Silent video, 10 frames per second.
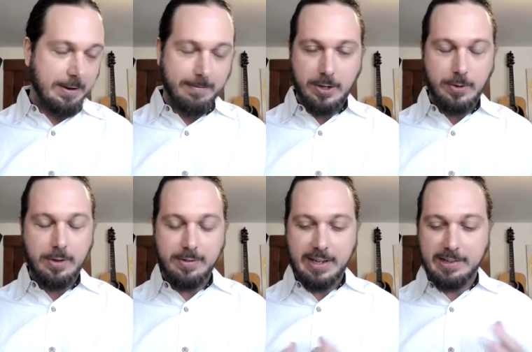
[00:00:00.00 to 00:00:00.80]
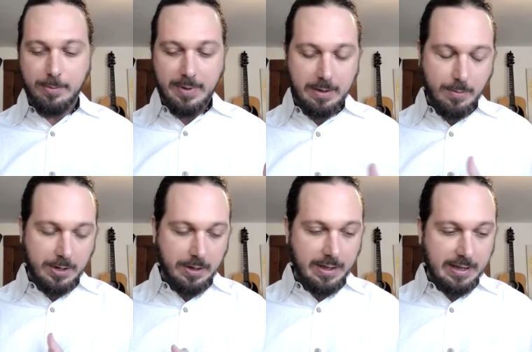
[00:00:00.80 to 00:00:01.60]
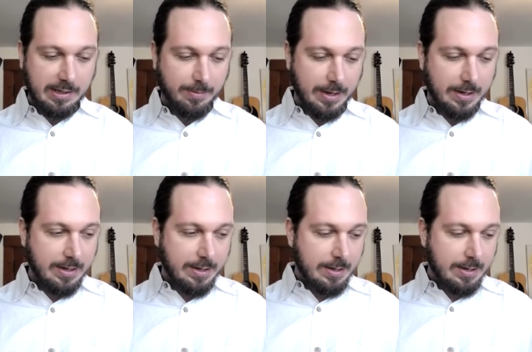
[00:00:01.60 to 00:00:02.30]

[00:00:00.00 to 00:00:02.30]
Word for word: interview, you've said so many brilliant things, but